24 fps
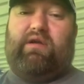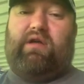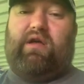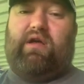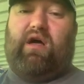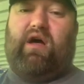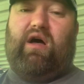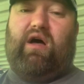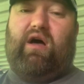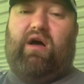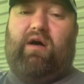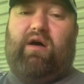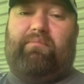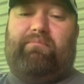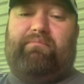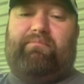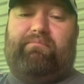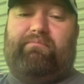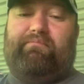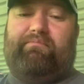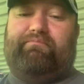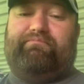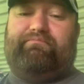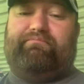
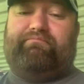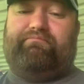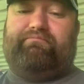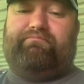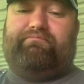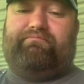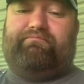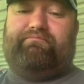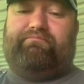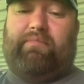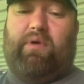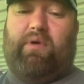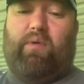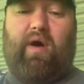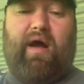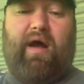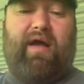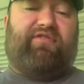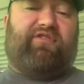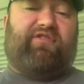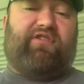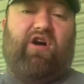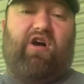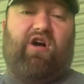my
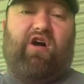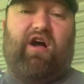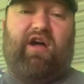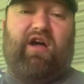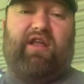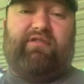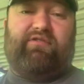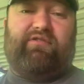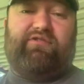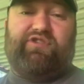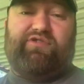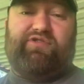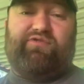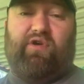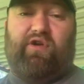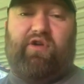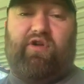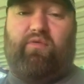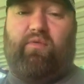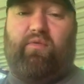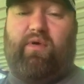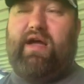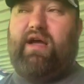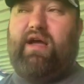wife's gone, she's
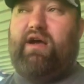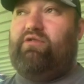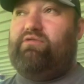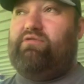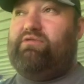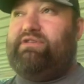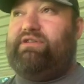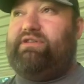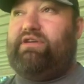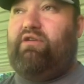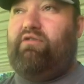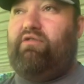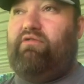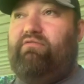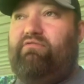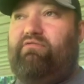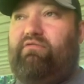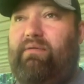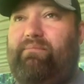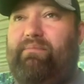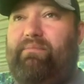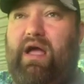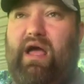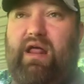running around,
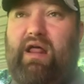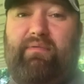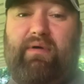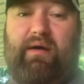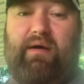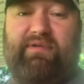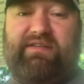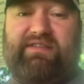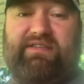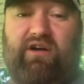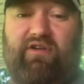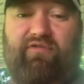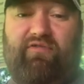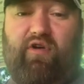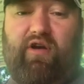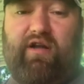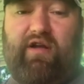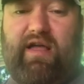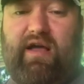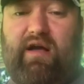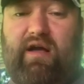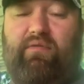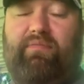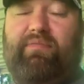so I'm kind of by myself
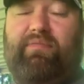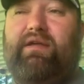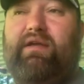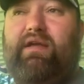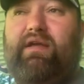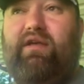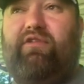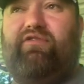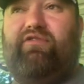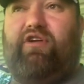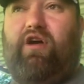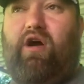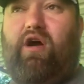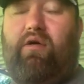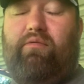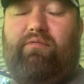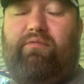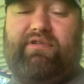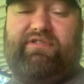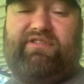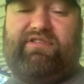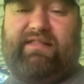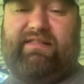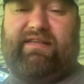right now. So I'm
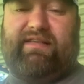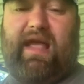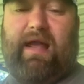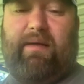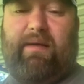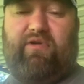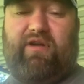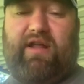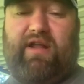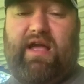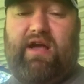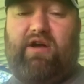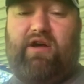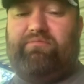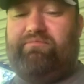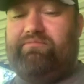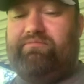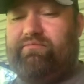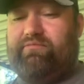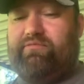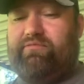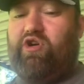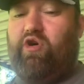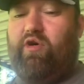going to set the camera
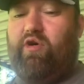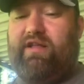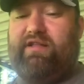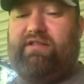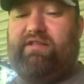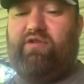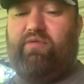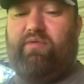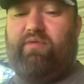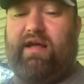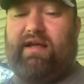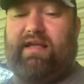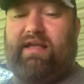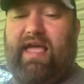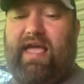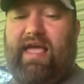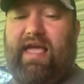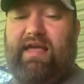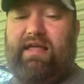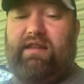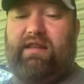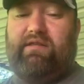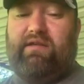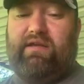down, go ahead and do what I
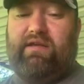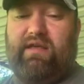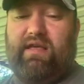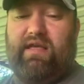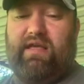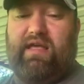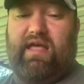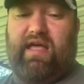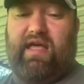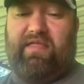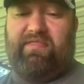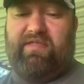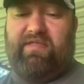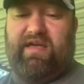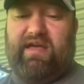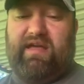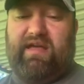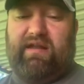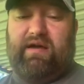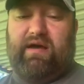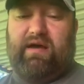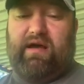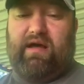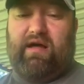can, and
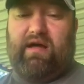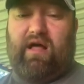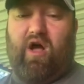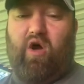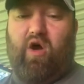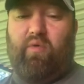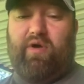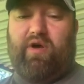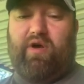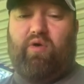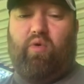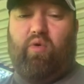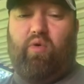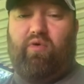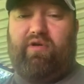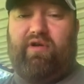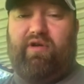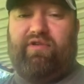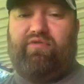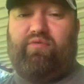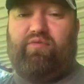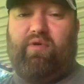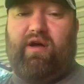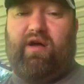then I'll
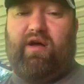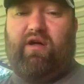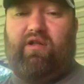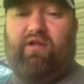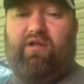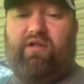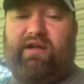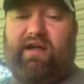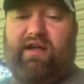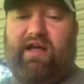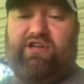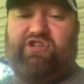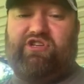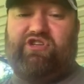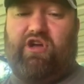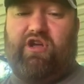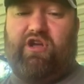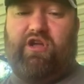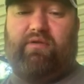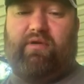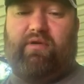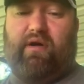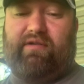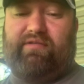record it as well, kind of show
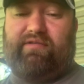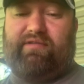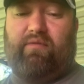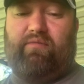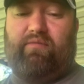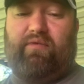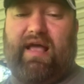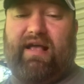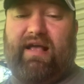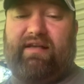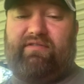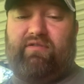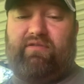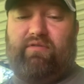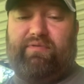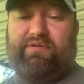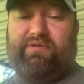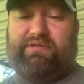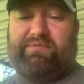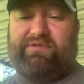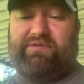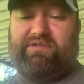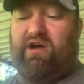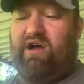you. So I'm actually going to
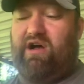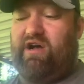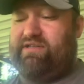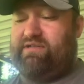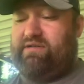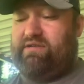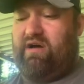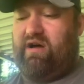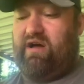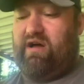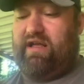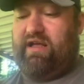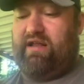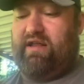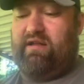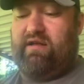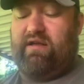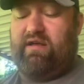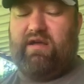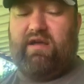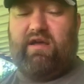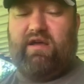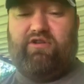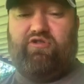put some sauce on
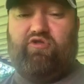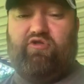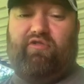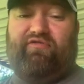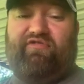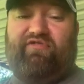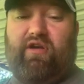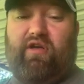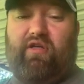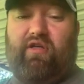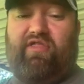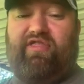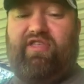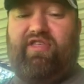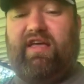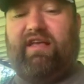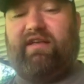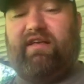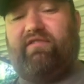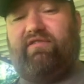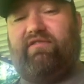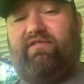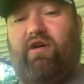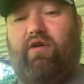it, do a few other
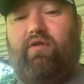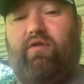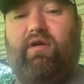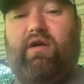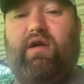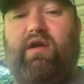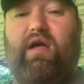things. So